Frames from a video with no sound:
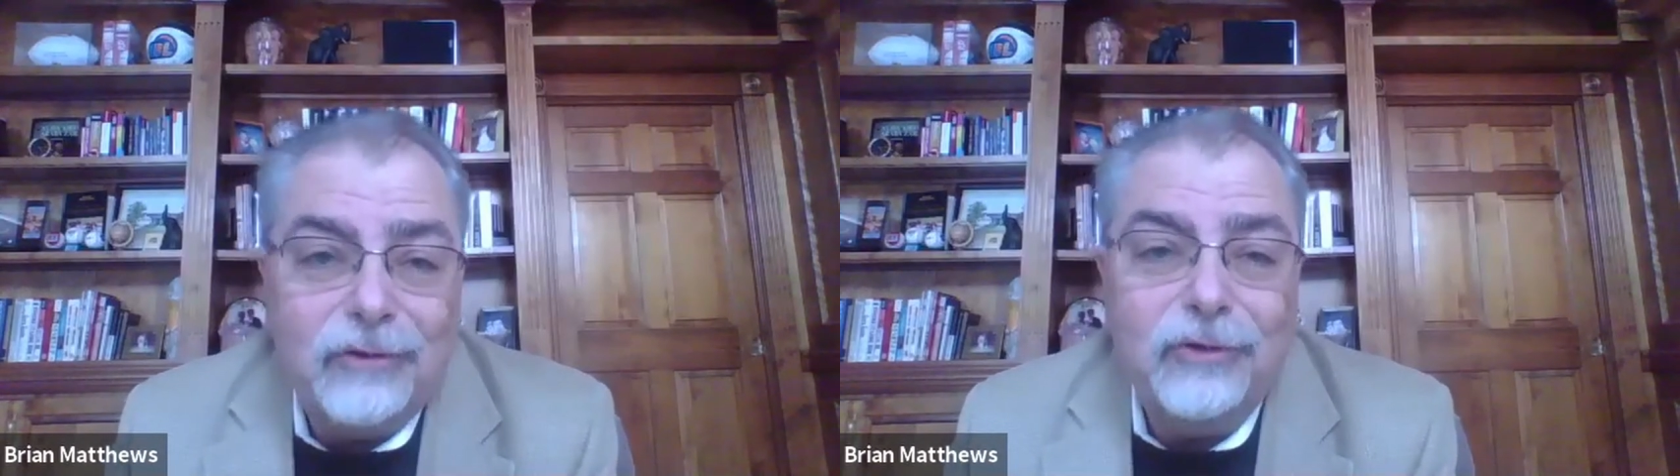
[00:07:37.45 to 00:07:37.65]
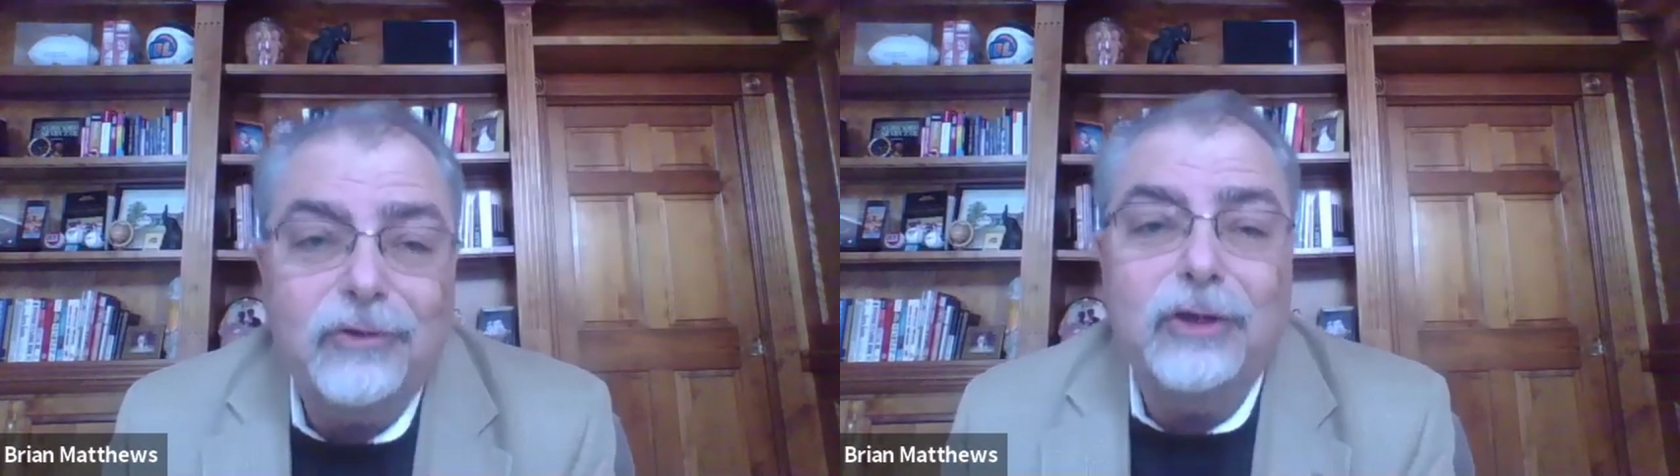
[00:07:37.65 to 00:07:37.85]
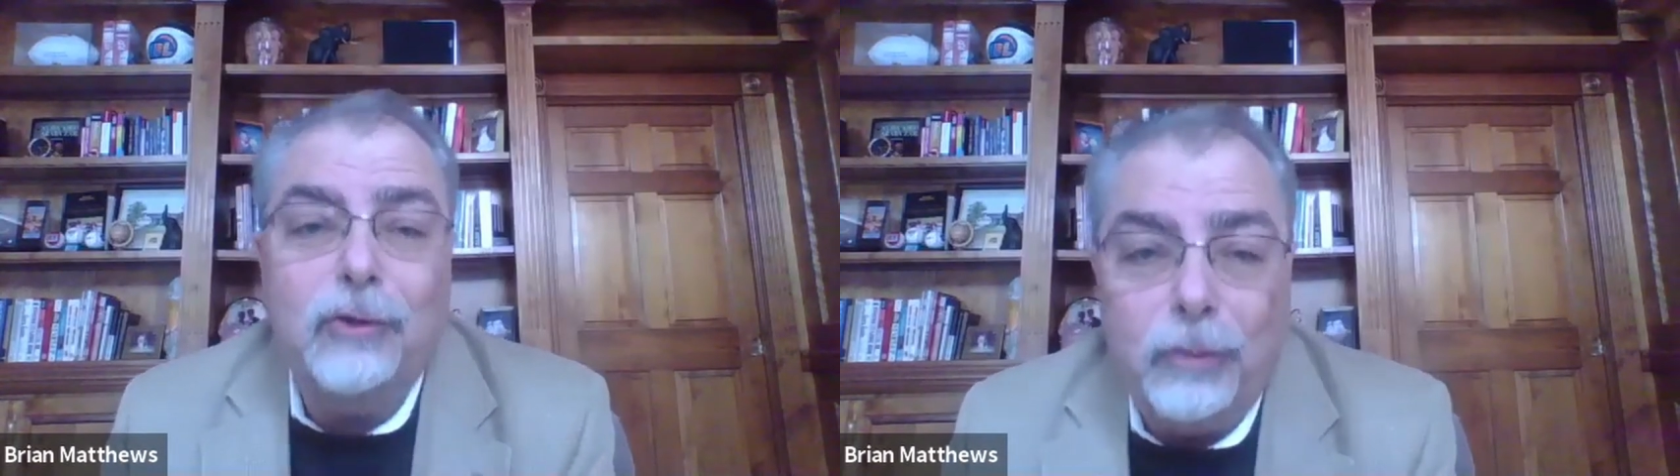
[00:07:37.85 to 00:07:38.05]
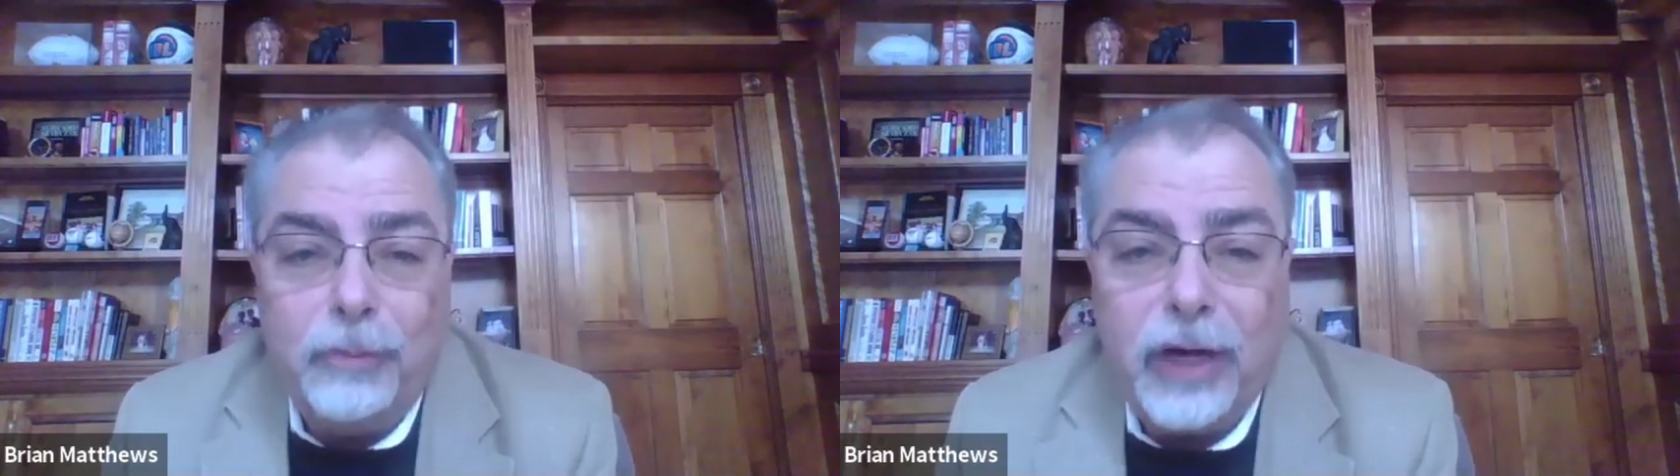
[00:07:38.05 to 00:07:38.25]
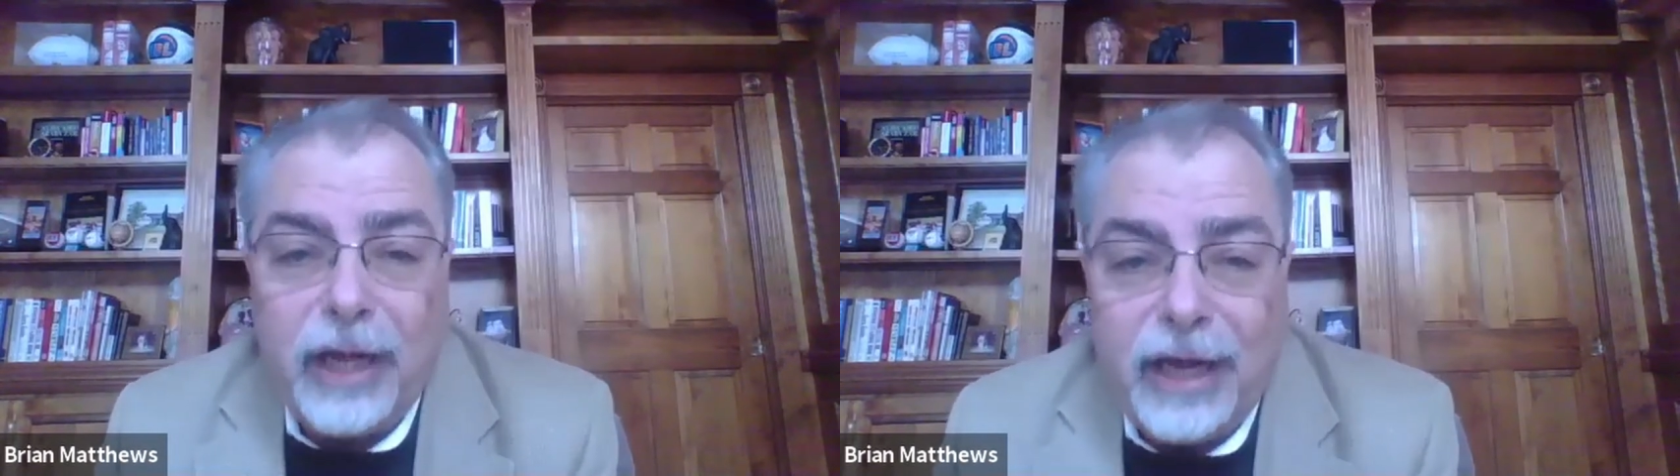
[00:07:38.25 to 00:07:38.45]
So I was using
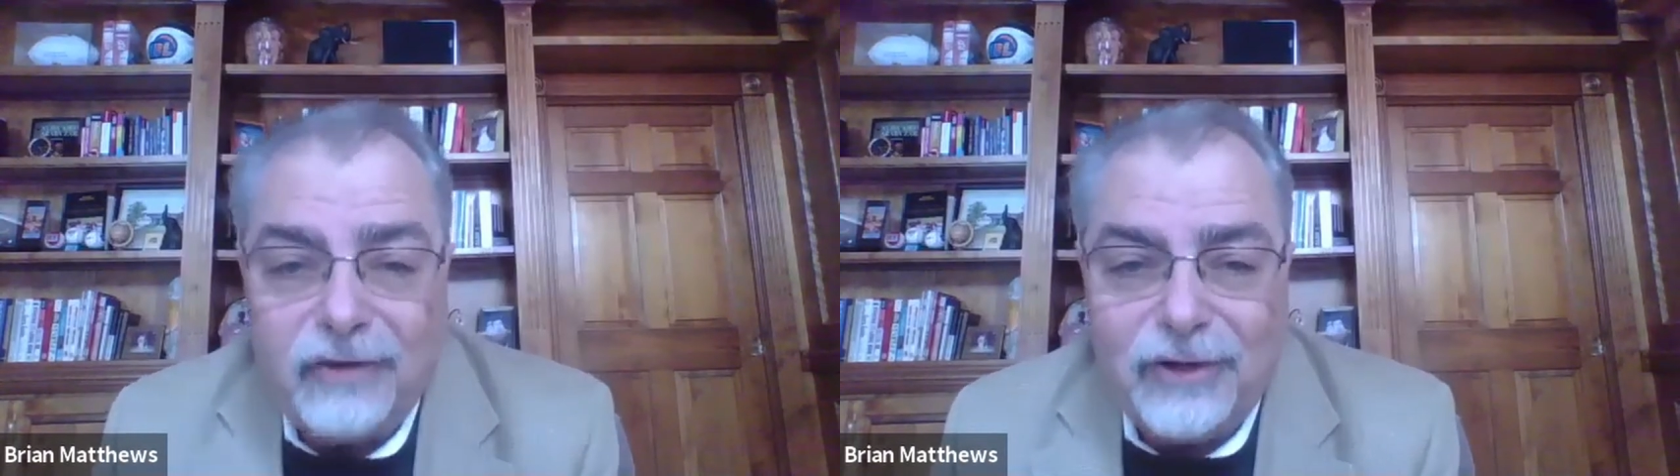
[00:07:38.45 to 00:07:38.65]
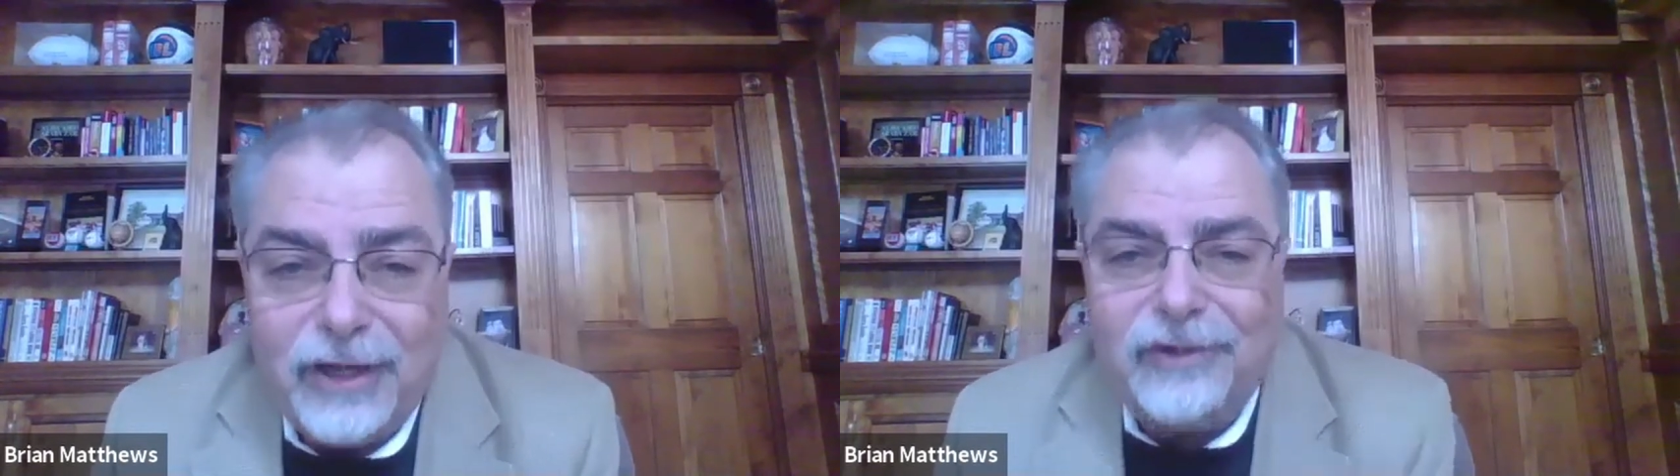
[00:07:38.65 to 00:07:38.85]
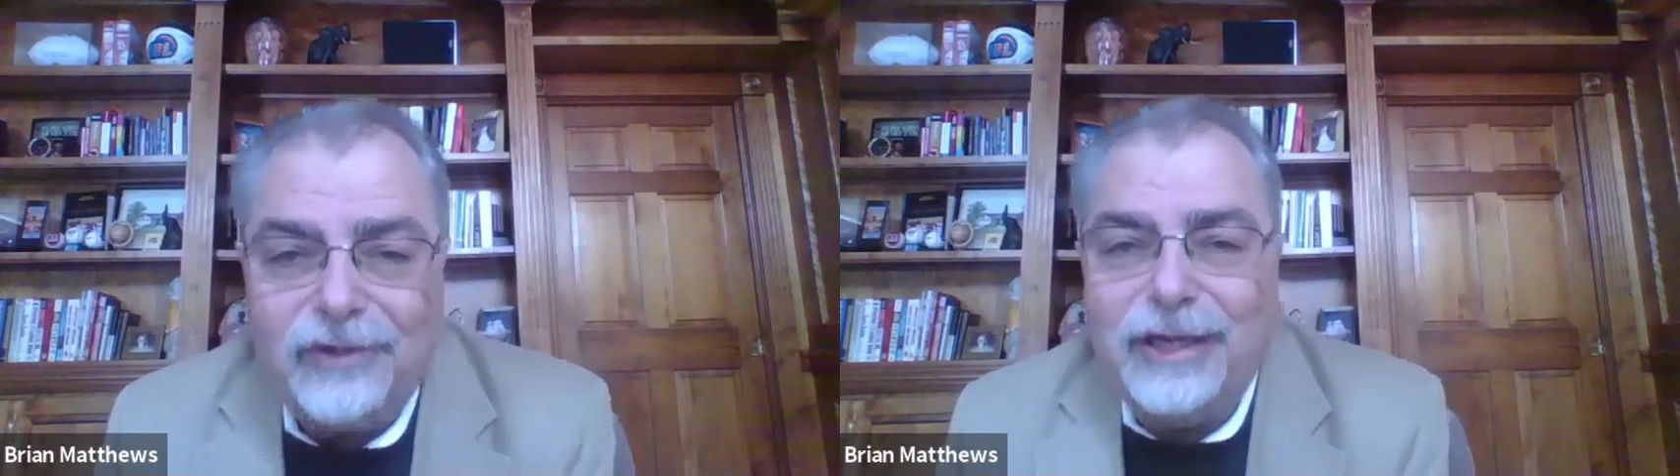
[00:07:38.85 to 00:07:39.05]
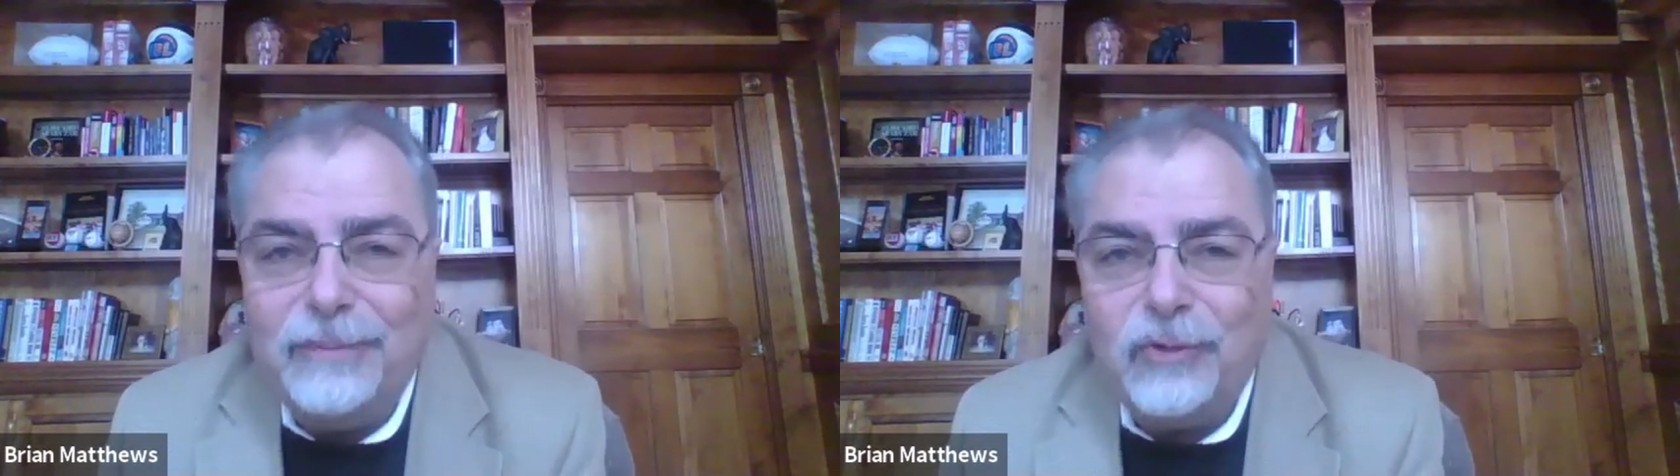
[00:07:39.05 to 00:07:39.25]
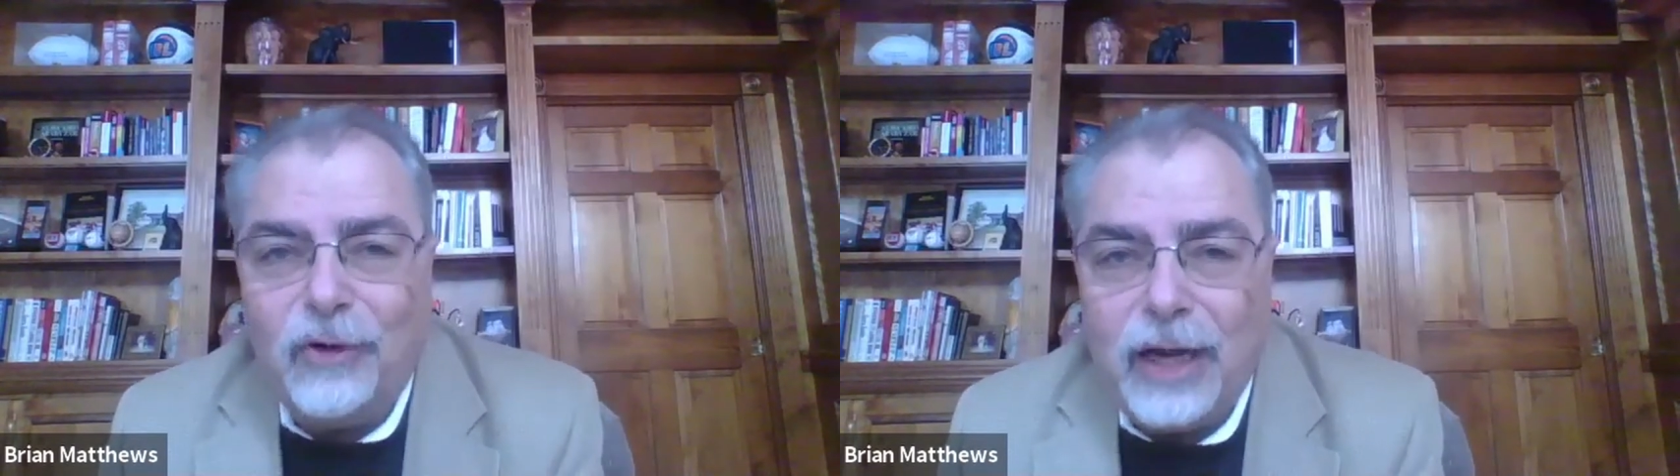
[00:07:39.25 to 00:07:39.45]
corporate assets
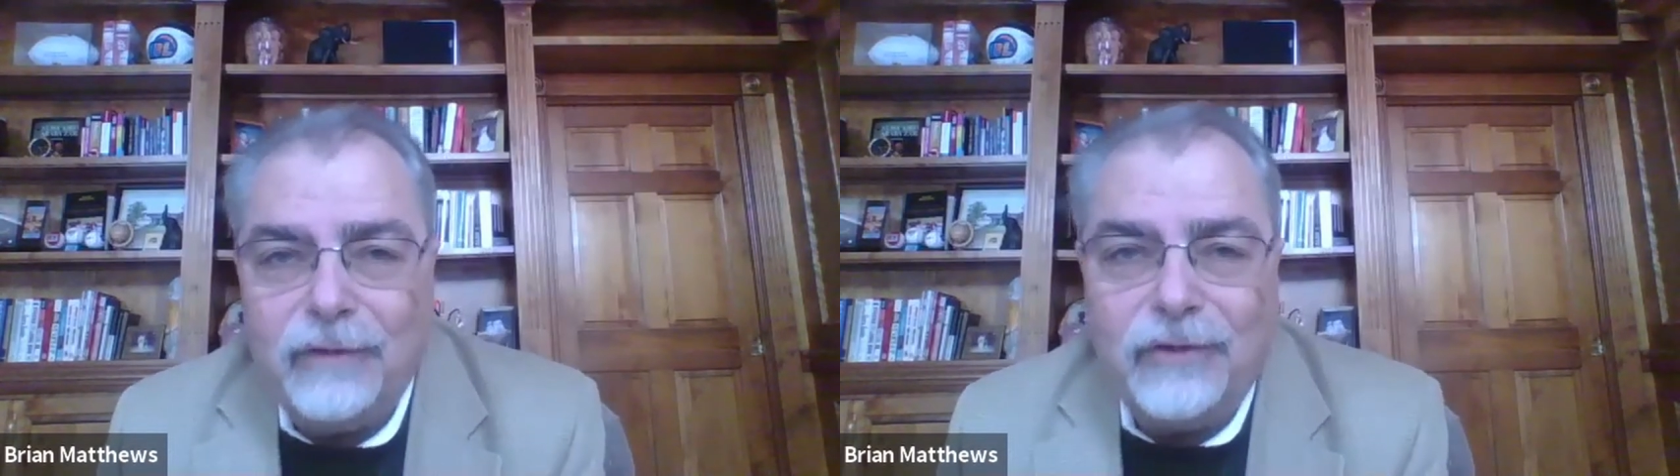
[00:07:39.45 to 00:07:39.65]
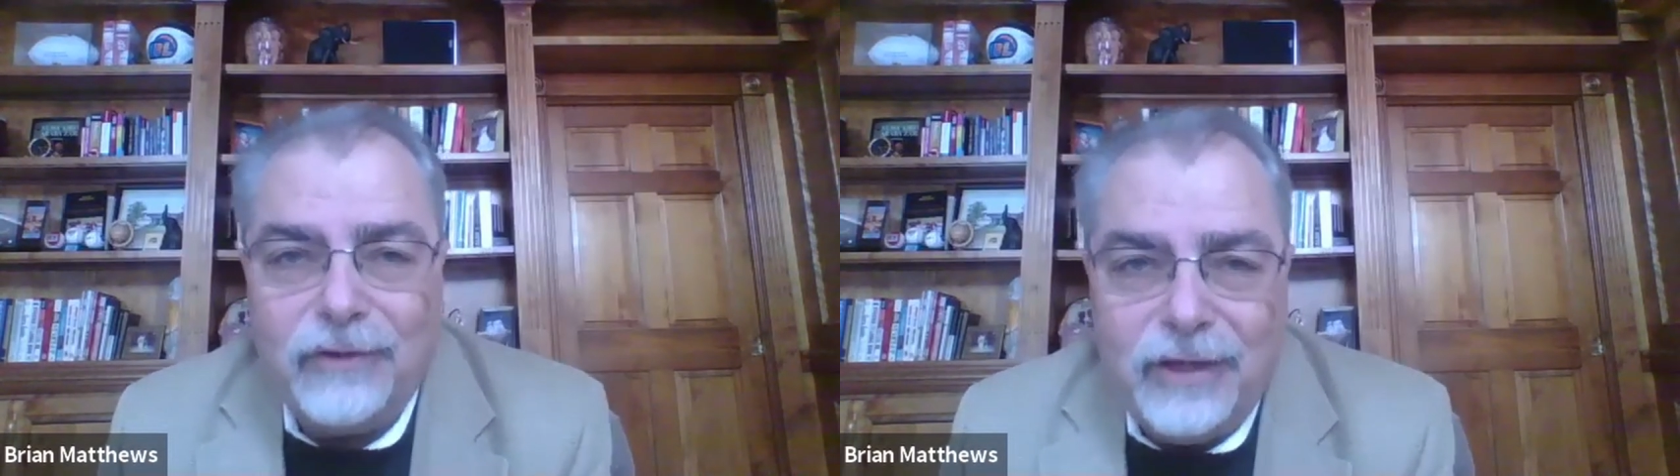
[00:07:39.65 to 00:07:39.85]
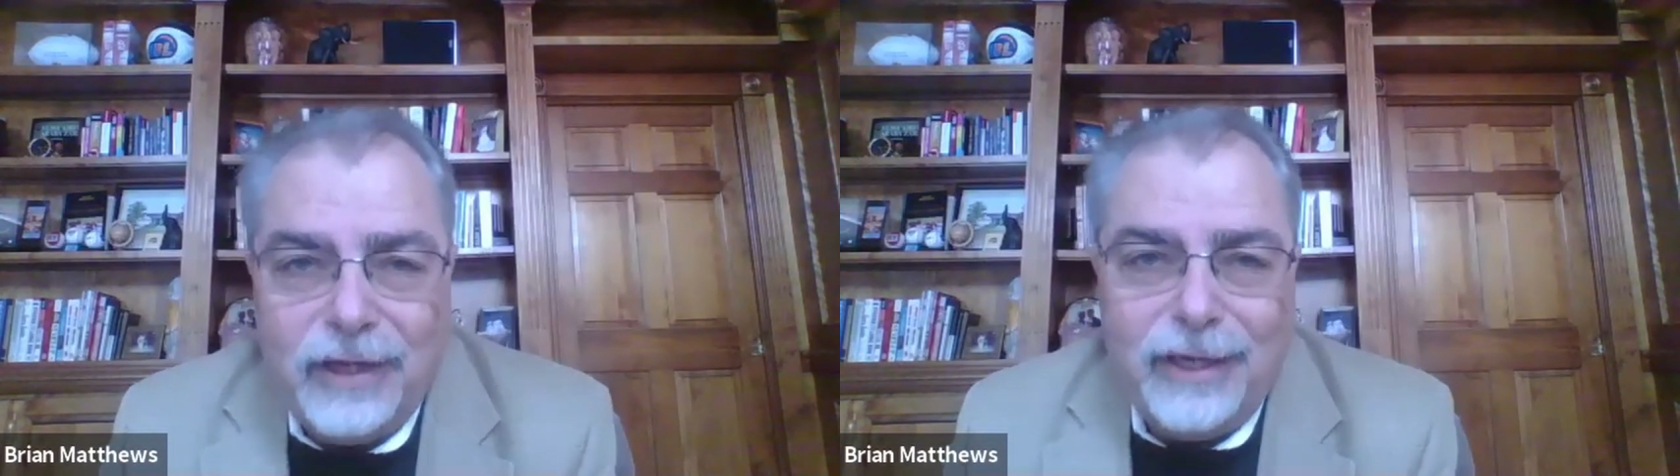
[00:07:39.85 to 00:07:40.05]
to keep track of the